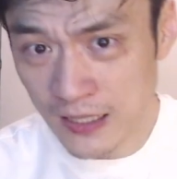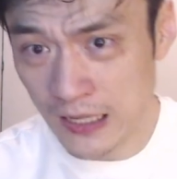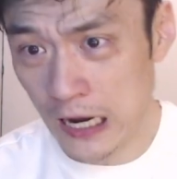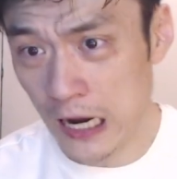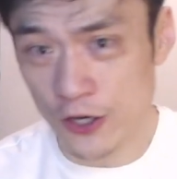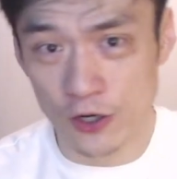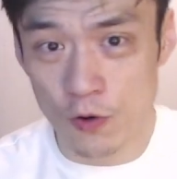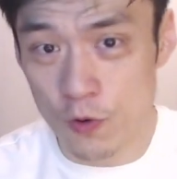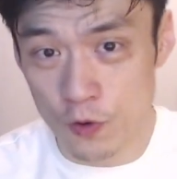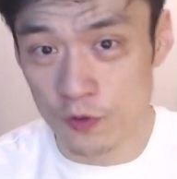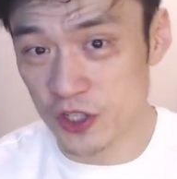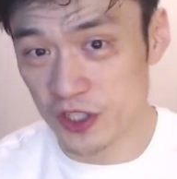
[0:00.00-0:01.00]

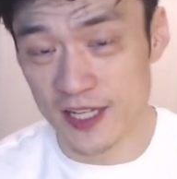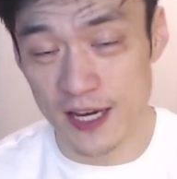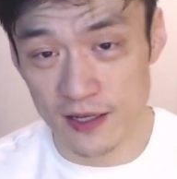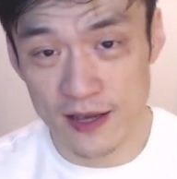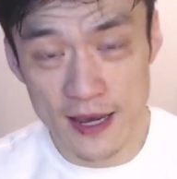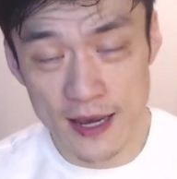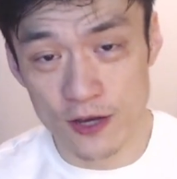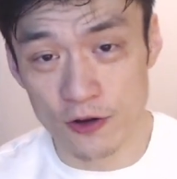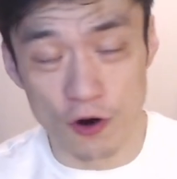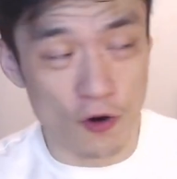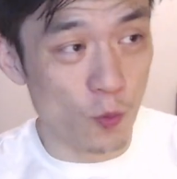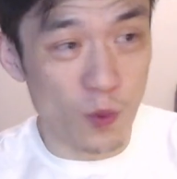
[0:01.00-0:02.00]
we'll just take, you
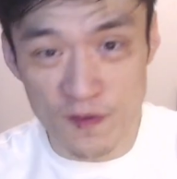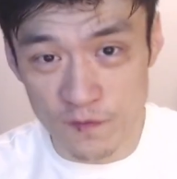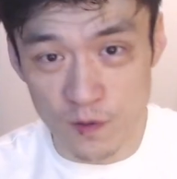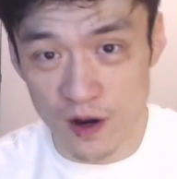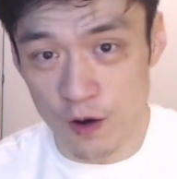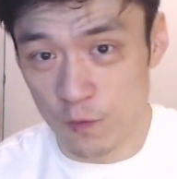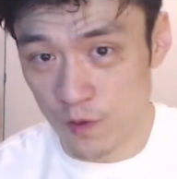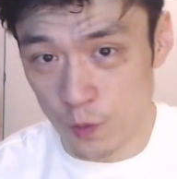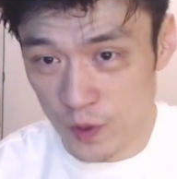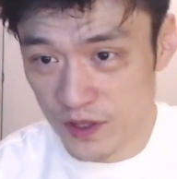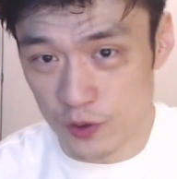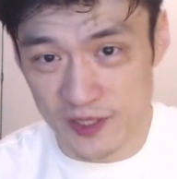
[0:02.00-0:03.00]
know, with
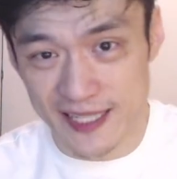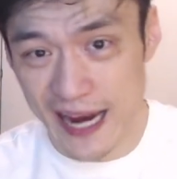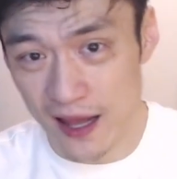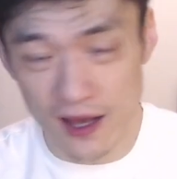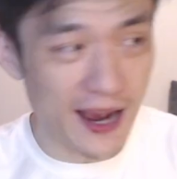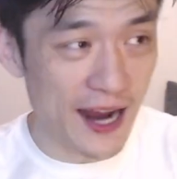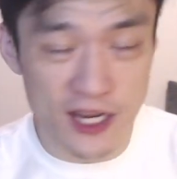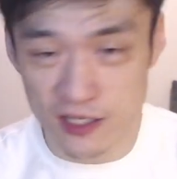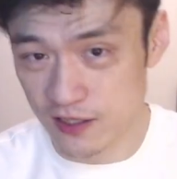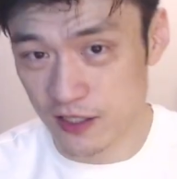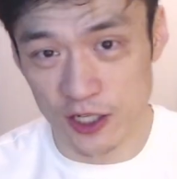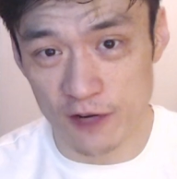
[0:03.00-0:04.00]
Wendell Saylor, and he's
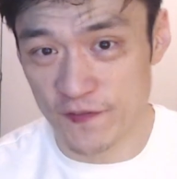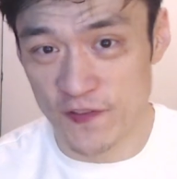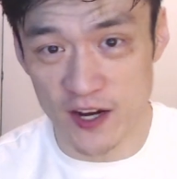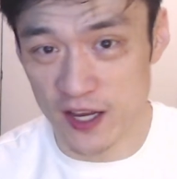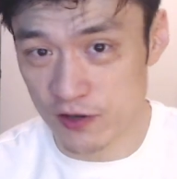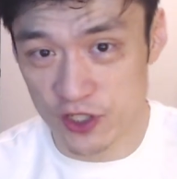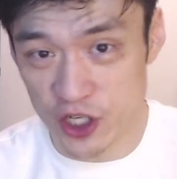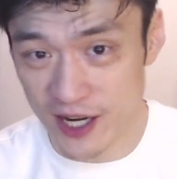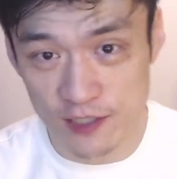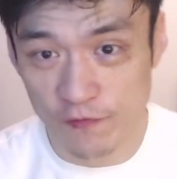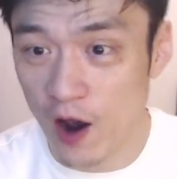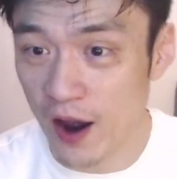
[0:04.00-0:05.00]
going to fit in
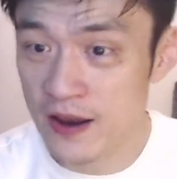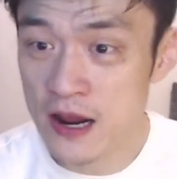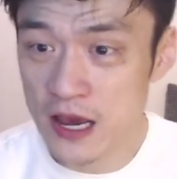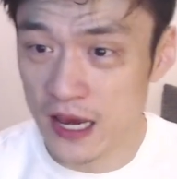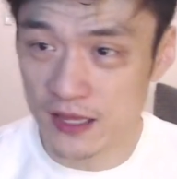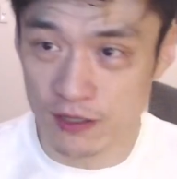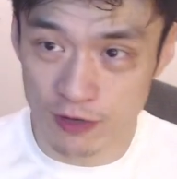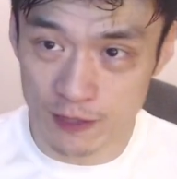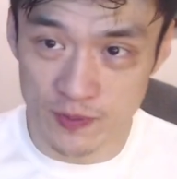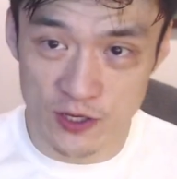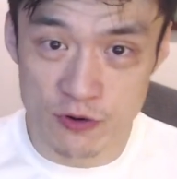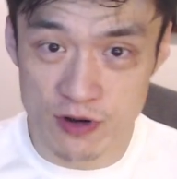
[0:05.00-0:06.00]
just fine in the
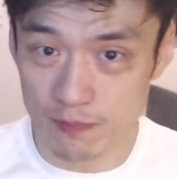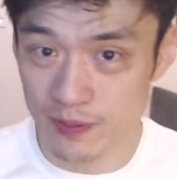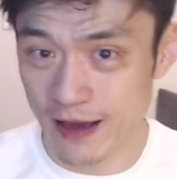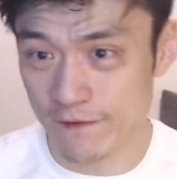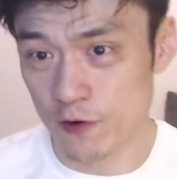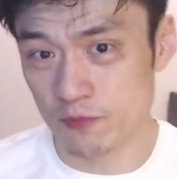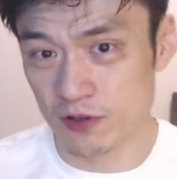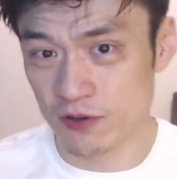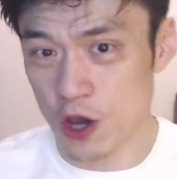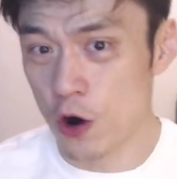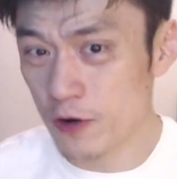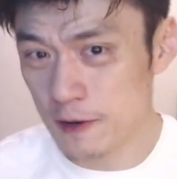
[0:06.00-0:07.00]
rugby union platform. So the
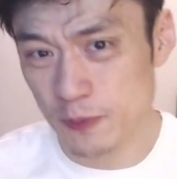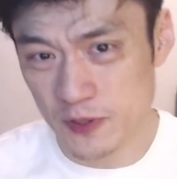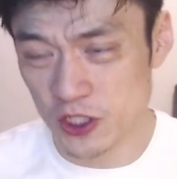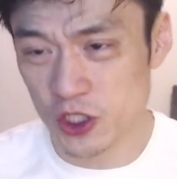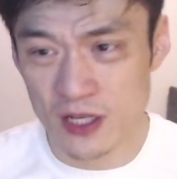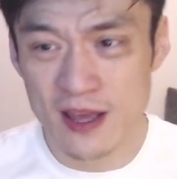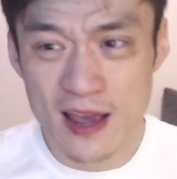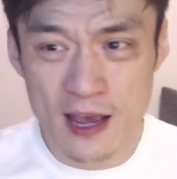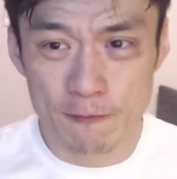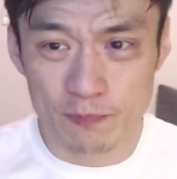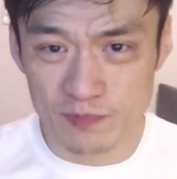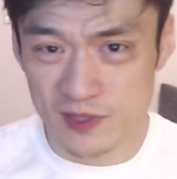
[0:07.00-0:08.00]
only position
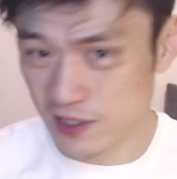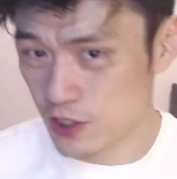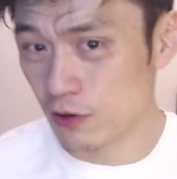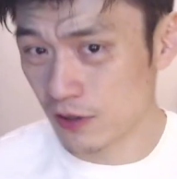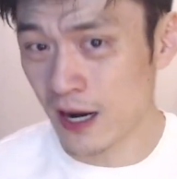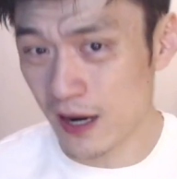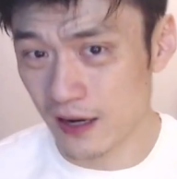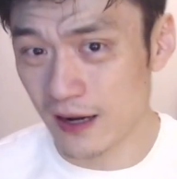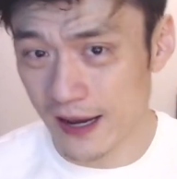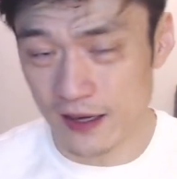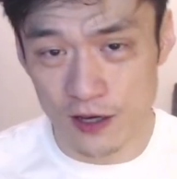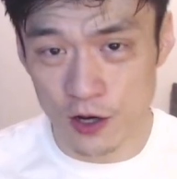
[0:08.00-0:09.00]
still kind of
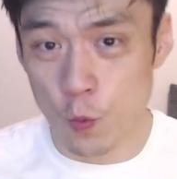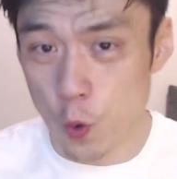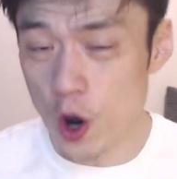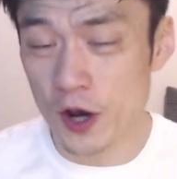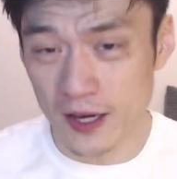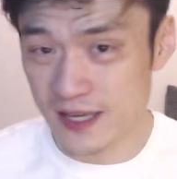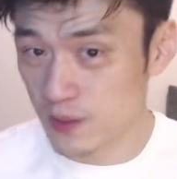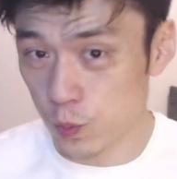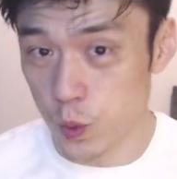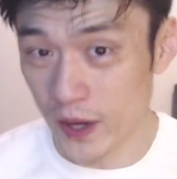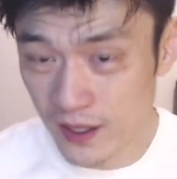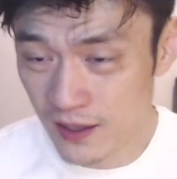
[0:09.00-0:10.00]
like work is
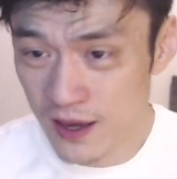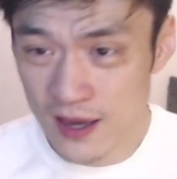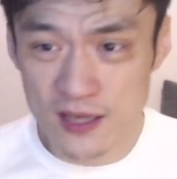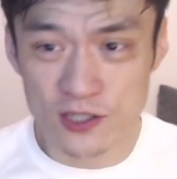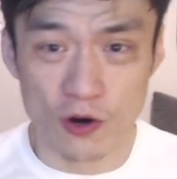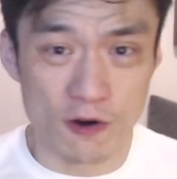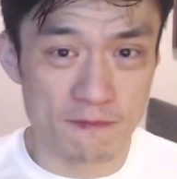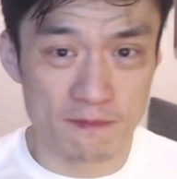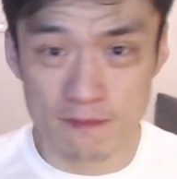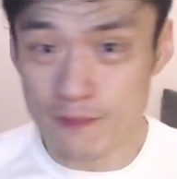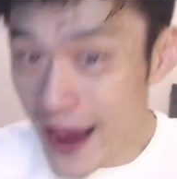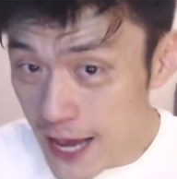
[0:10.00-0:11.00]
wing. So
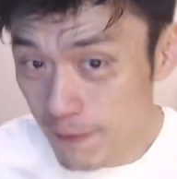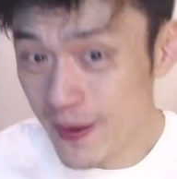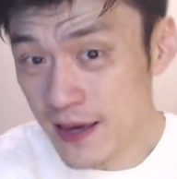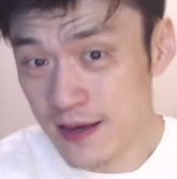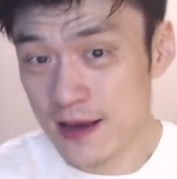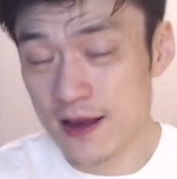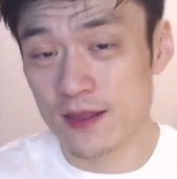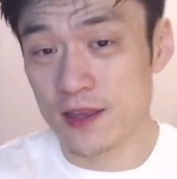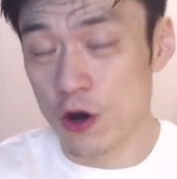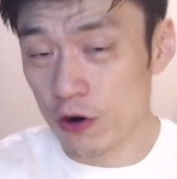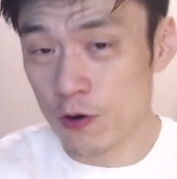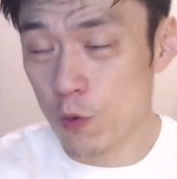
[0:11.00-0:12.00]
maybe the
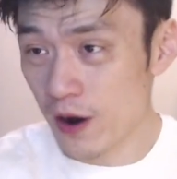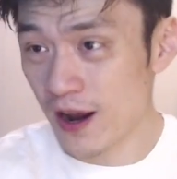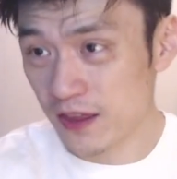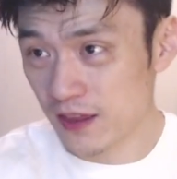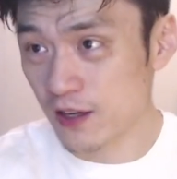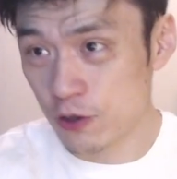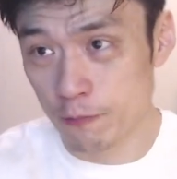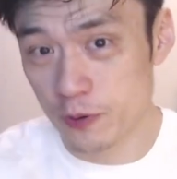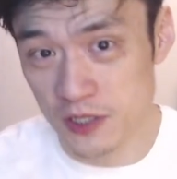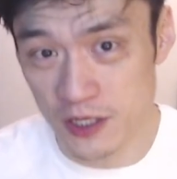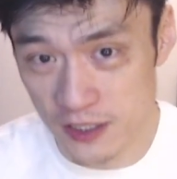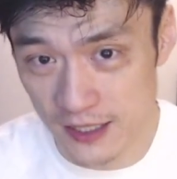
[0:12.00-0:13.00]
only one I think could
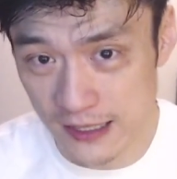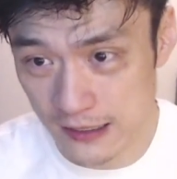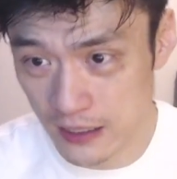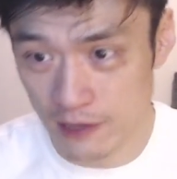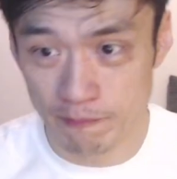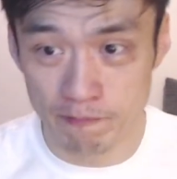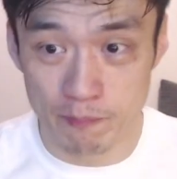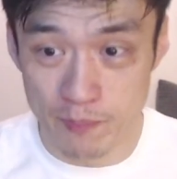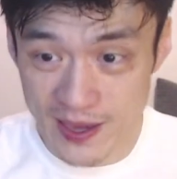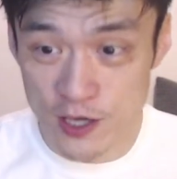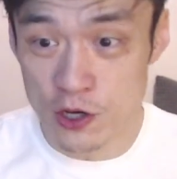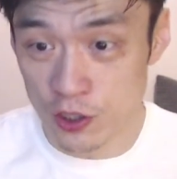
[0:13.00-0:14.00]
potentially
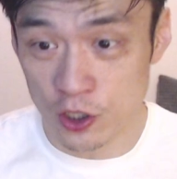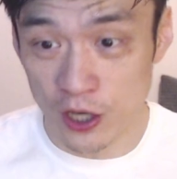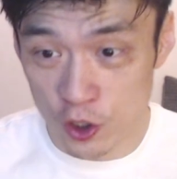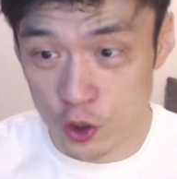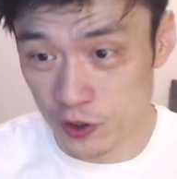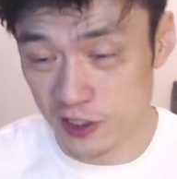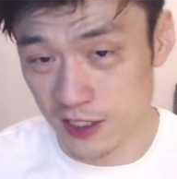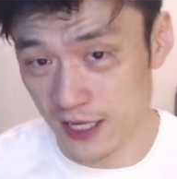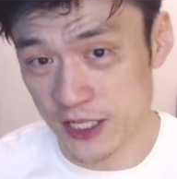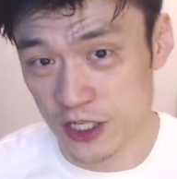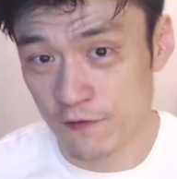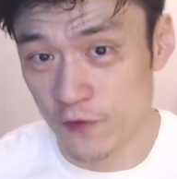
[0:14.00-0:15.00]
be a good
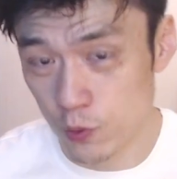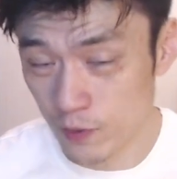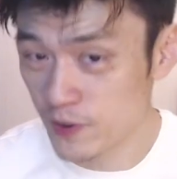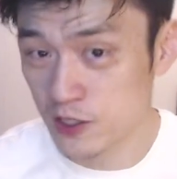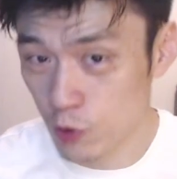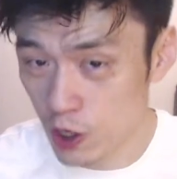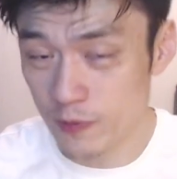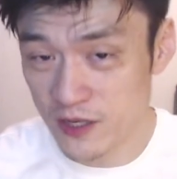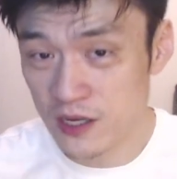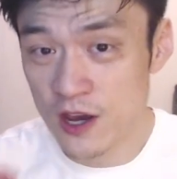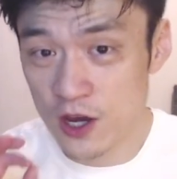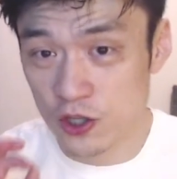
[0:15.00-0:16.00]
selection for the, because Wallabies
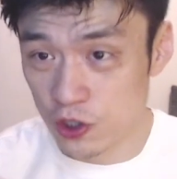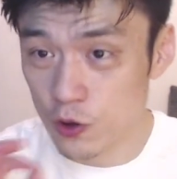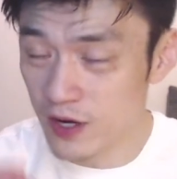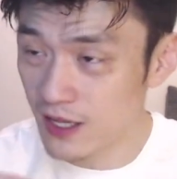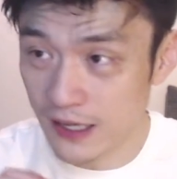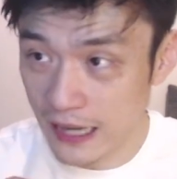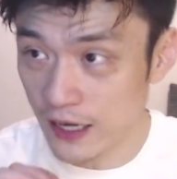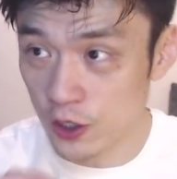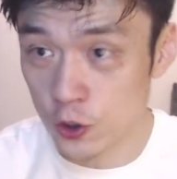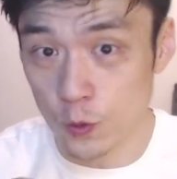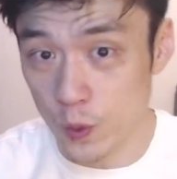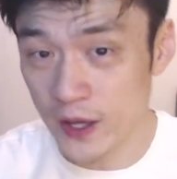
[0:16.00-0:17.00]
do need another
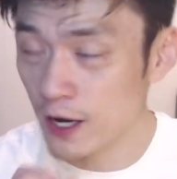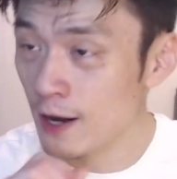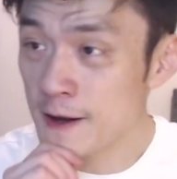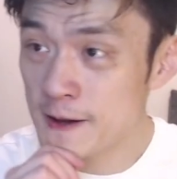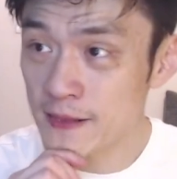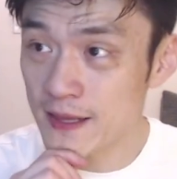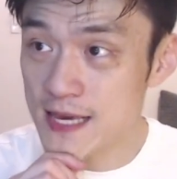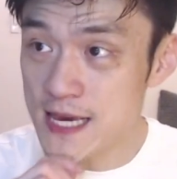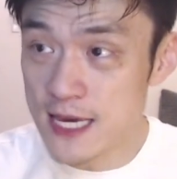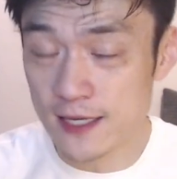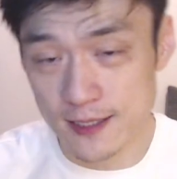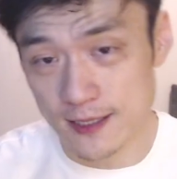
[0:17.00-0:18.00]
good winger,
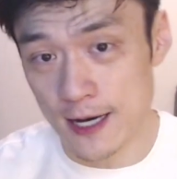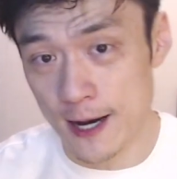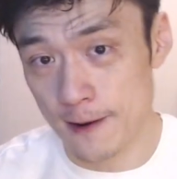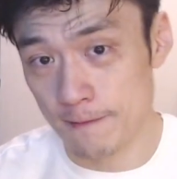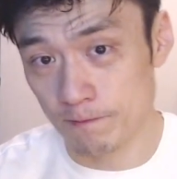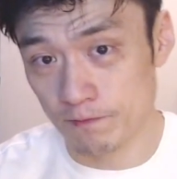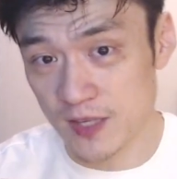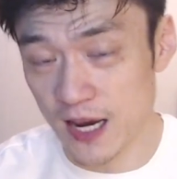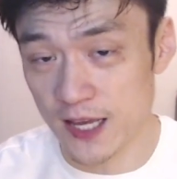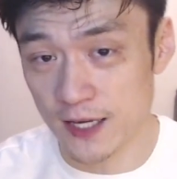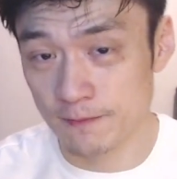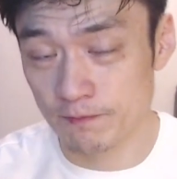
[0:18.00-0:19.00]
is
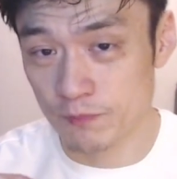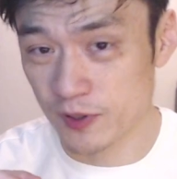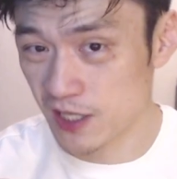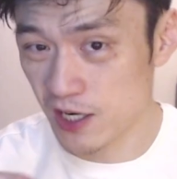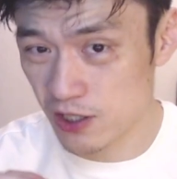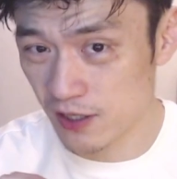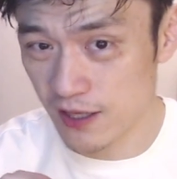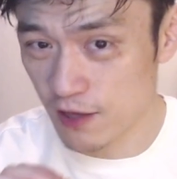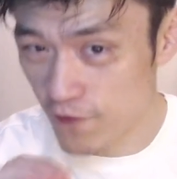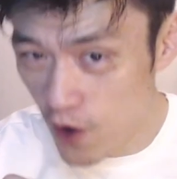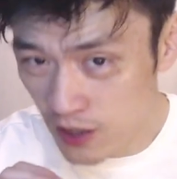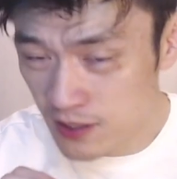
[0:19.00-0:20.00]
getting potentially the
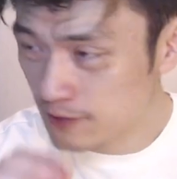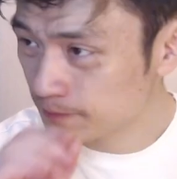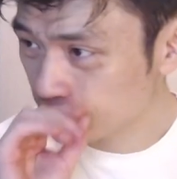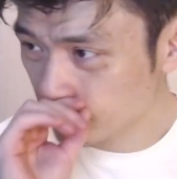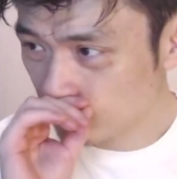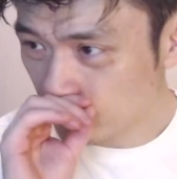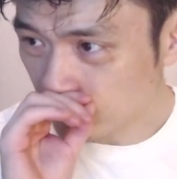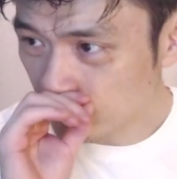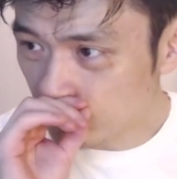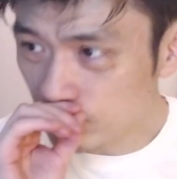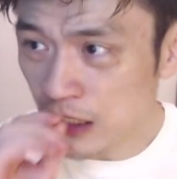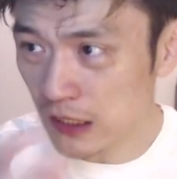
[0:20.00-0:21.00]
Fox.
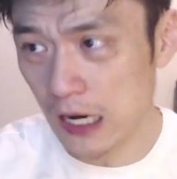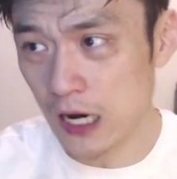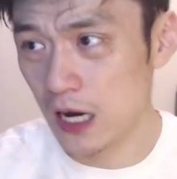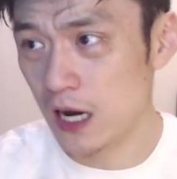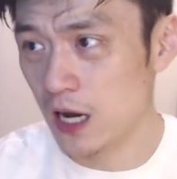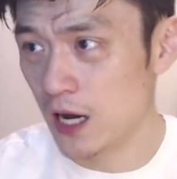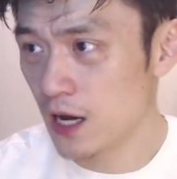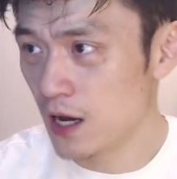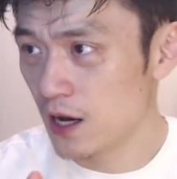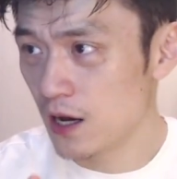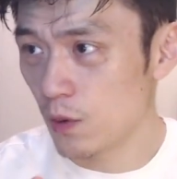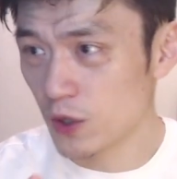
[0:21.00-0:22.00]

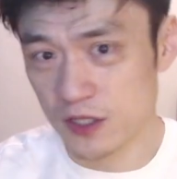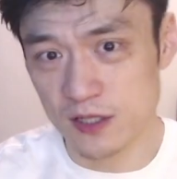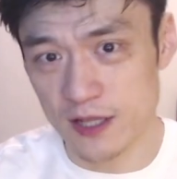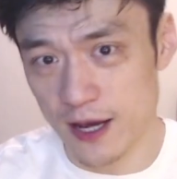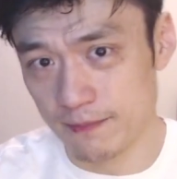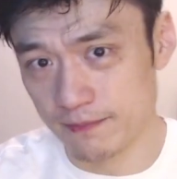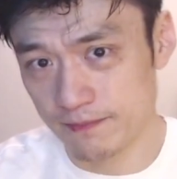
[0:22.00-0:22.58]
What's his name?